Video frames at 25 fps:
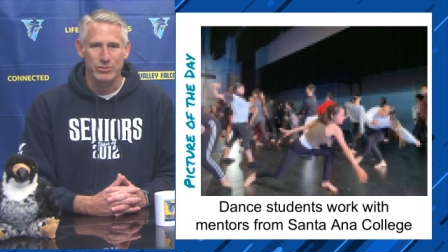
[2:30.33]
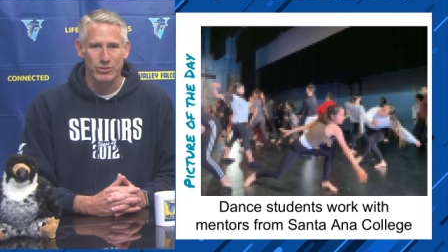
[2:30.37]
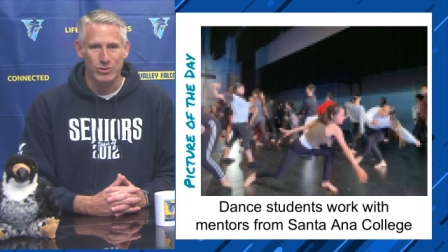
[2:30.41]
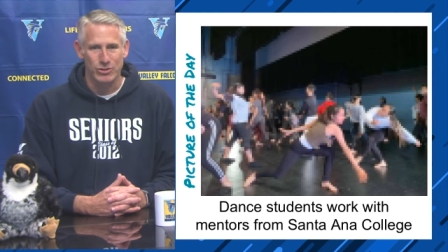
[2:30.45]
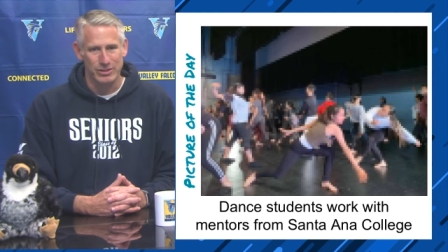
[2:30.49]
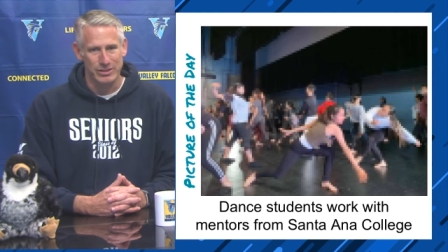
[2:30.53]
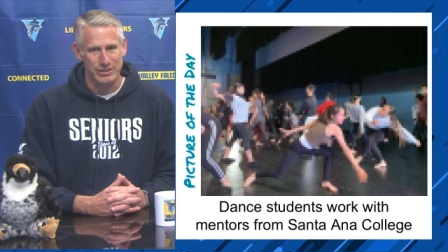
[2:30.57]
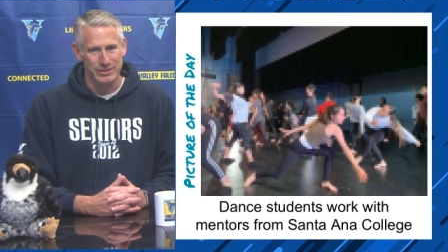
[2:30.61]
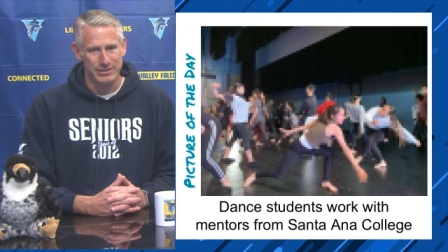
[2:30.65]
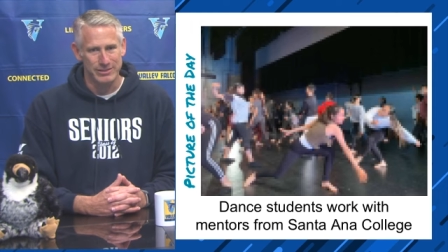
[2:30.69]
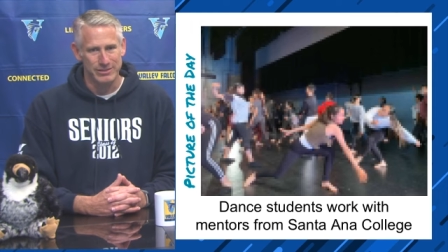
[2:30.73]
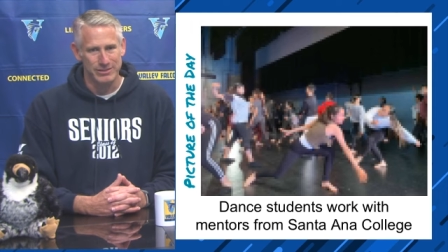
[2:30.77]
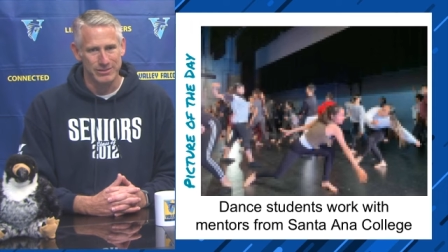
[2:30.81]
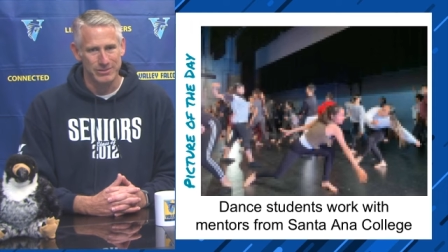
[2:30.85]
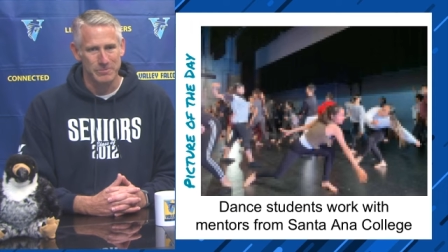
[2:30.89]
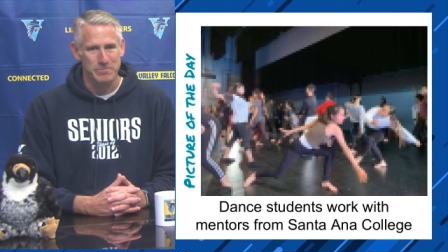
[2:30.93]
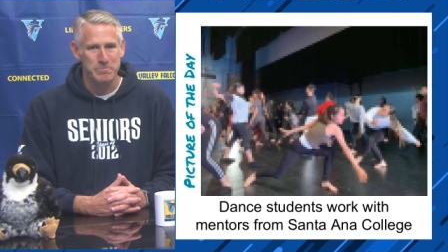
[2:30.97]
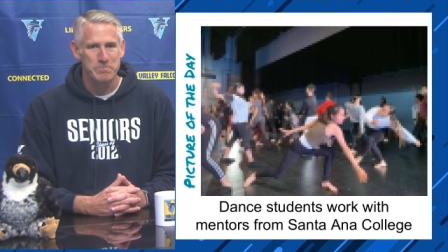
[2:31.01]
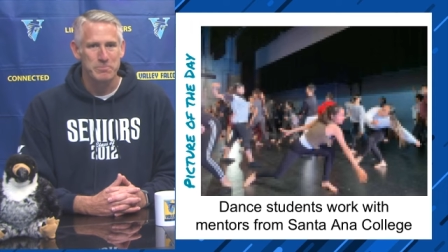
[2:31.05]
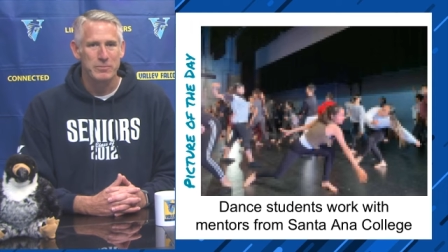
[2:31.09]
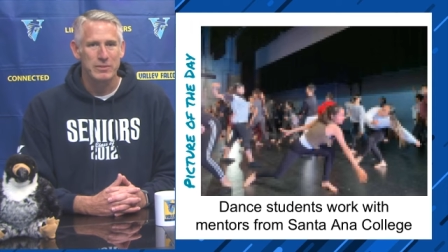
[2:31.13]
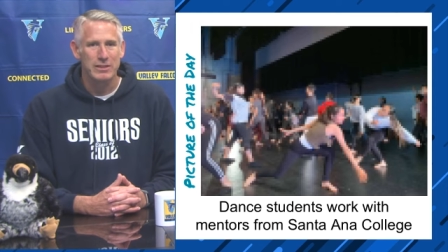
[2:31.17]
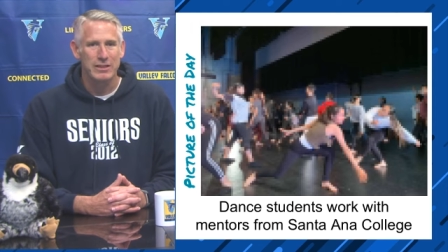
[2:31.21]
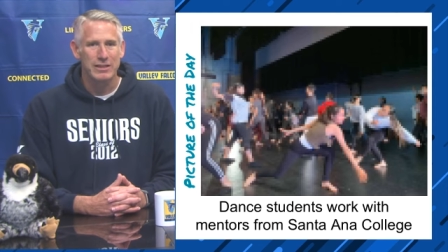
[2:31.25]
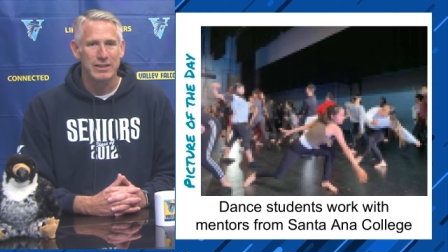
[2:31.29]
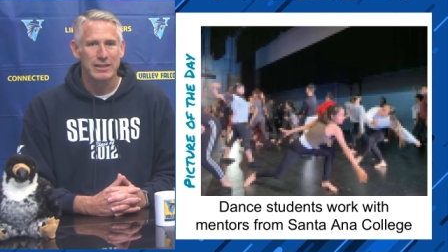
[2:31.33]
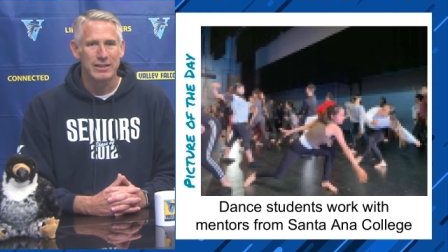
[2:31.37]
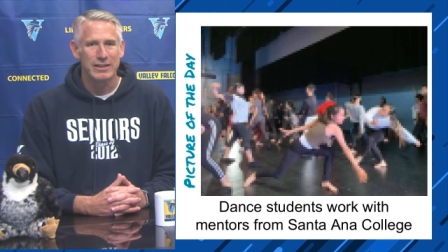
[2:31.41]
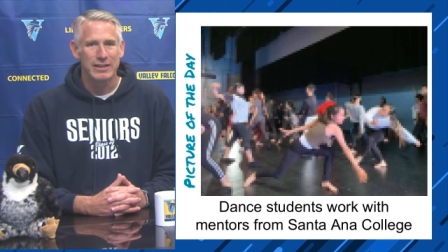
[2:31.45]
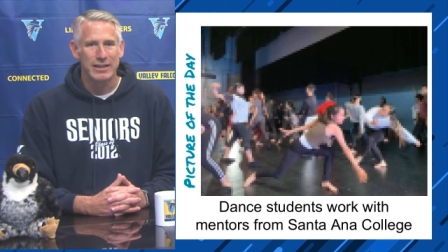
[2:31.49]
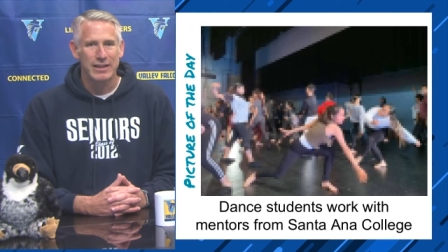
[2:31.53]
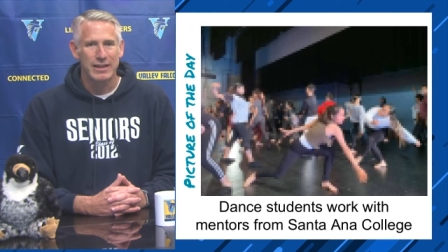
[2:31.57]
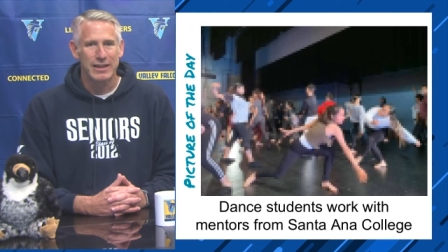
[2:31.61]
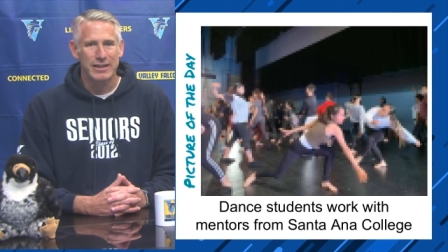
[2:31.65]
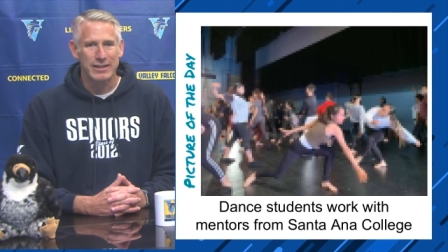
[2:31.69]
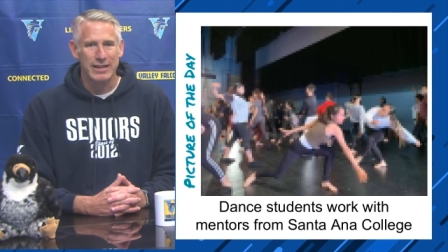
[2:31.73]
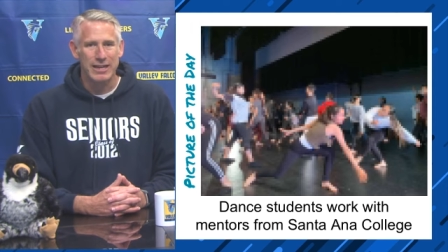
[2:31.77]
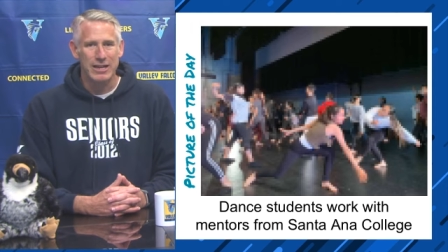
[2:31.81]
Torres.
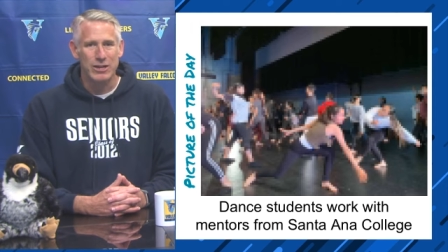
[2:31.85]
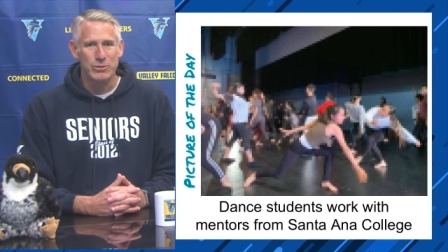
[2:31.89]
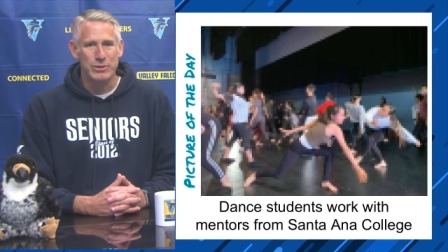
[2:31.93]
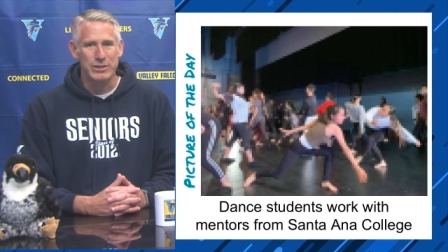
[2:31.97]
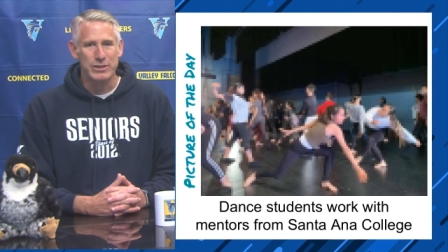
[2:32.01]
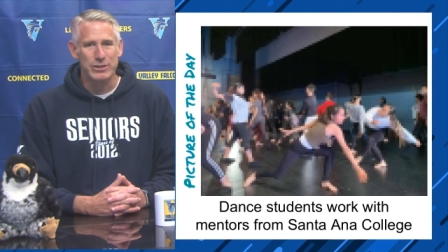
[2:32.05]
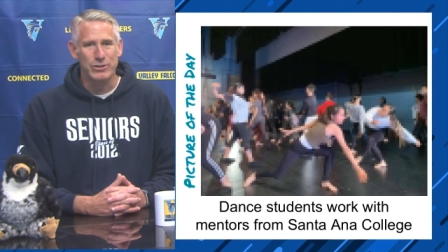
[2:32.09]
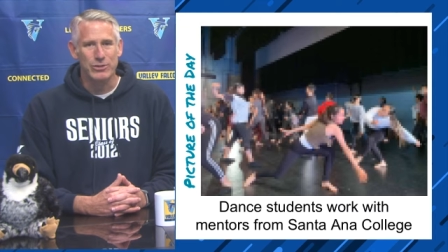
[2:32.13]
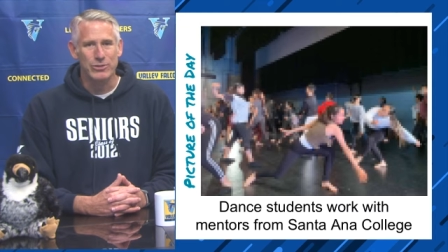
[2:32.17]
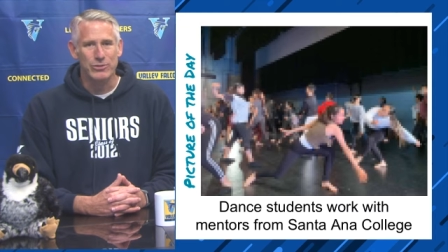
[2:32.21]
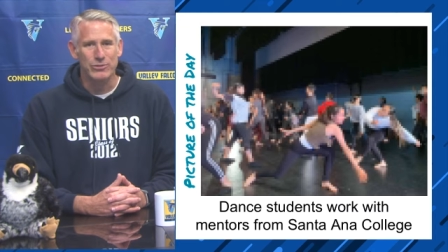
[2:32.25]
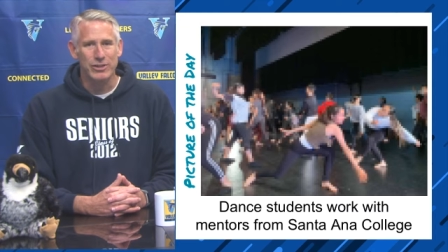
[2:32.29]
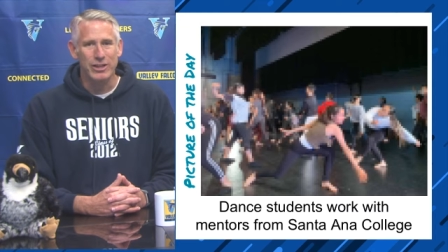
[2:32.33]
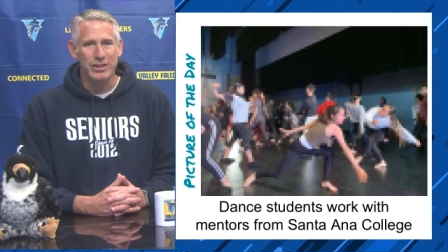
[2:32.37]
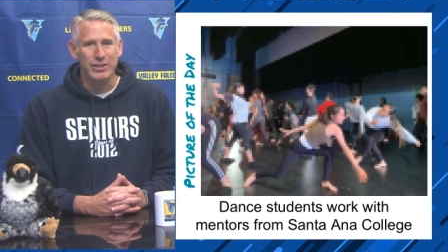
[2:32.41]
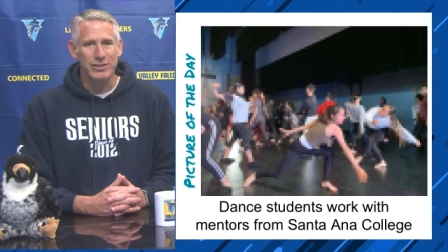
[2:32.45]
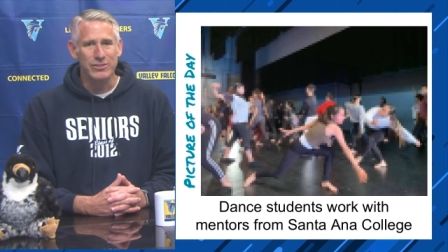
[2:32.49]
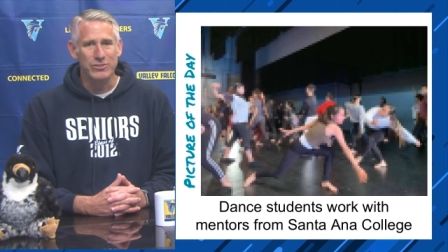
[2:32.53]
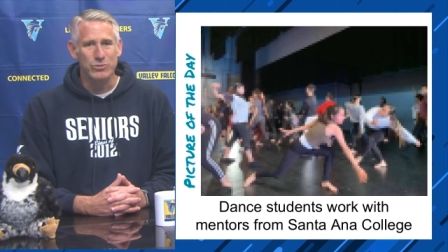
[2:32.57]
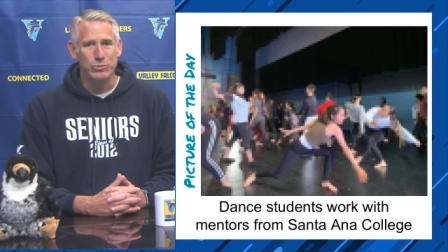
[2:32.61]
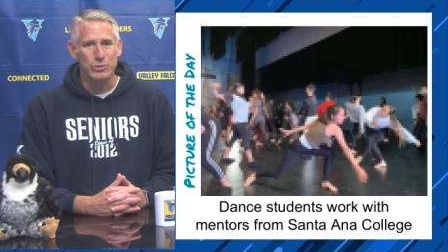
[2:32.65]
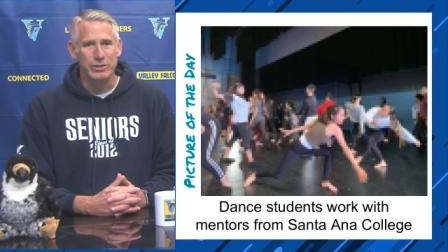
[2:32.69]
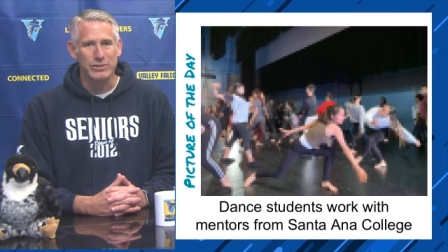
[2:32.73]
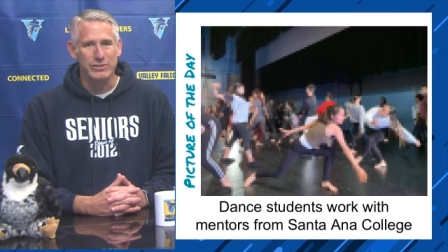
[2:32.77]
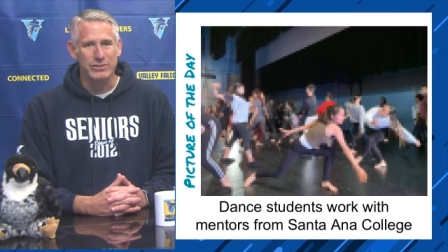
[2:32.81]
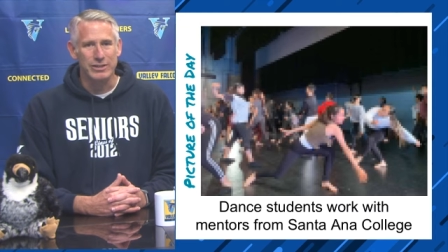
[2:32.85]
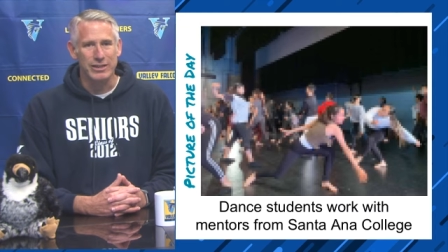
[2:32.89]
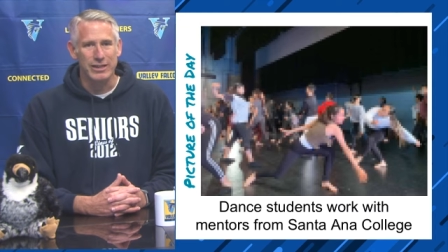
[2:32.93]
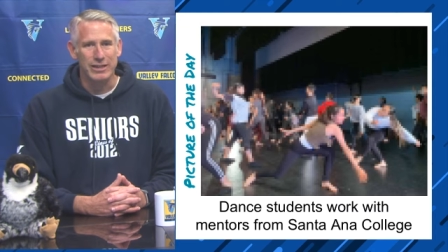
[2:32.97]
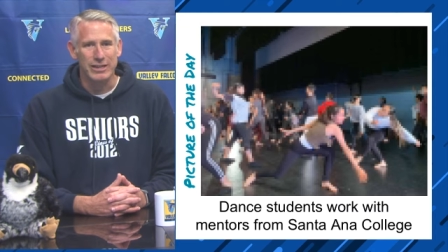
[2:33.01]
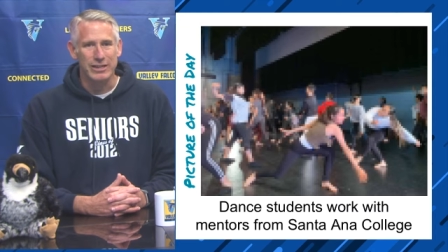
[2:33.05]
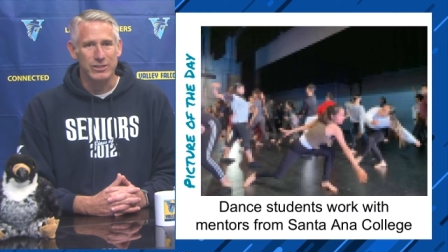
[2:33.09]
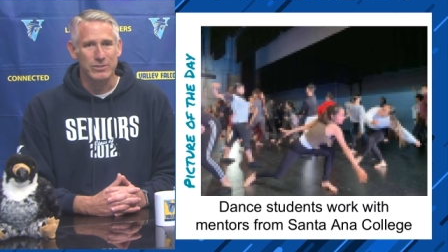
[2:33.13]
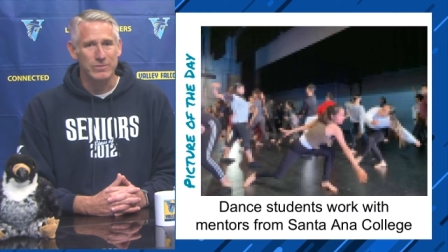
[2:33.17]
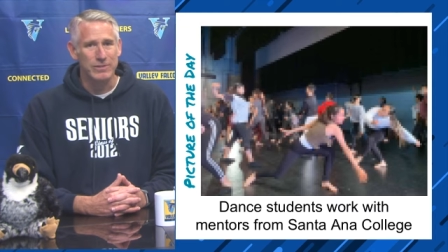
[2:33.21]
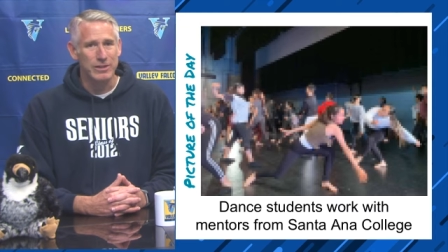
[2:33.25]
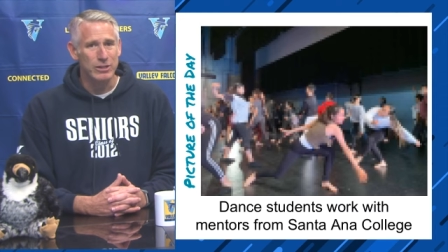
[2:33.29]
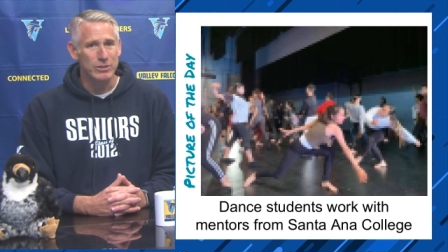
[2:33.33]
And now here's Solace with
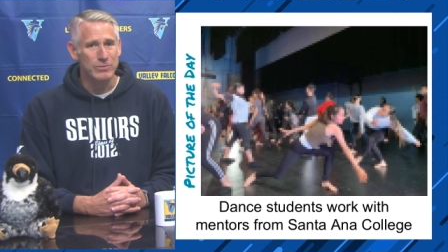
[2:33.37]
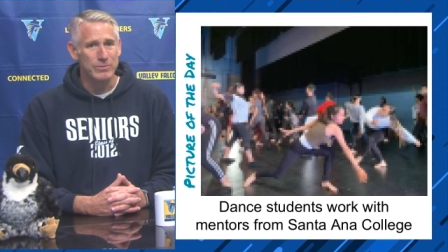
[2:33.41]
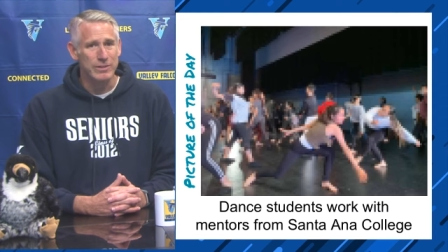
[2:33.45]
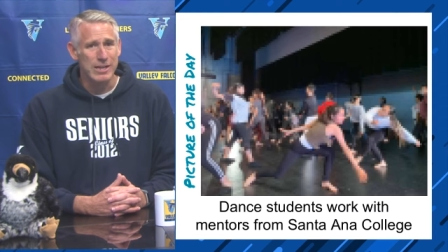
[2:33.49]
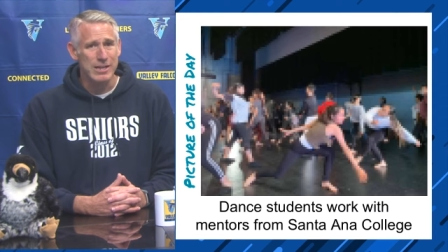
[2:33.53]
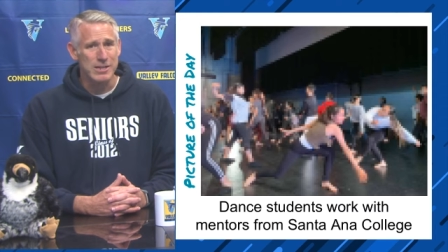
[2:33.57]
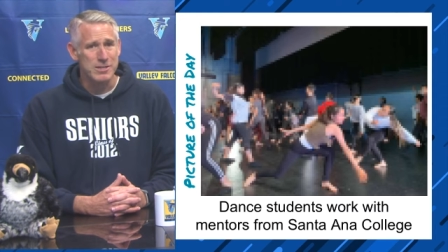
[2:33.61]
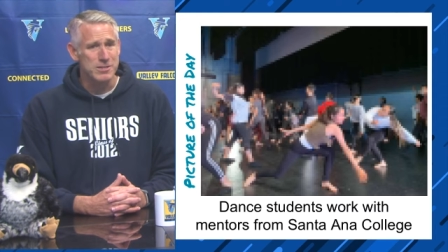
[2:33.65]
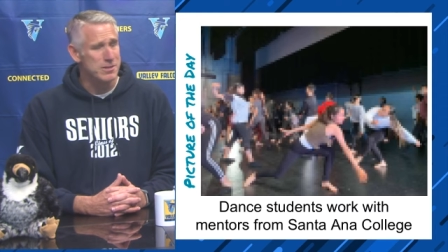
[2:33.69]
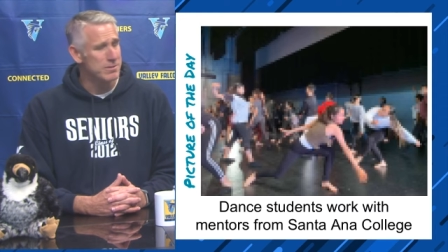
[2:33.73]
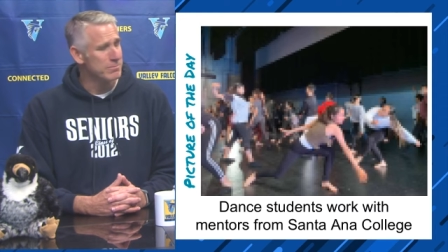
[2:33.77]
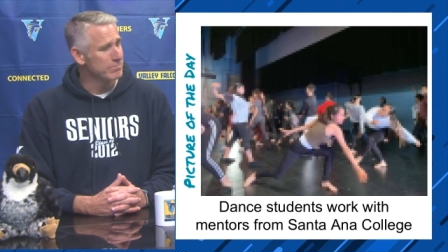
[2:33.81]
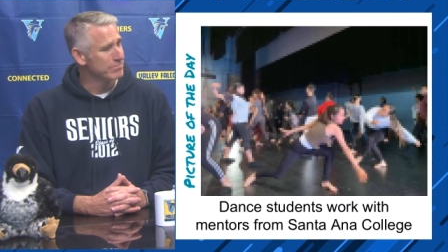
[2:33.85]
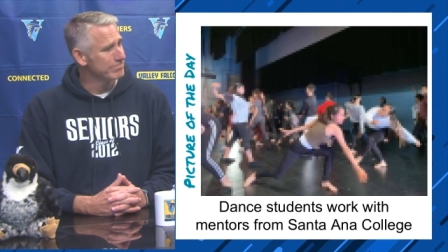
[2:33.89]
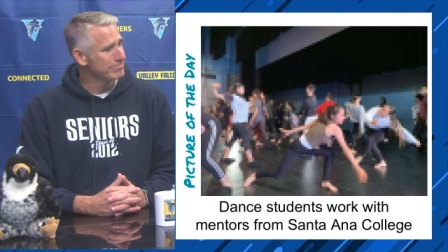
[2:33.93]
today's Falcon Flash.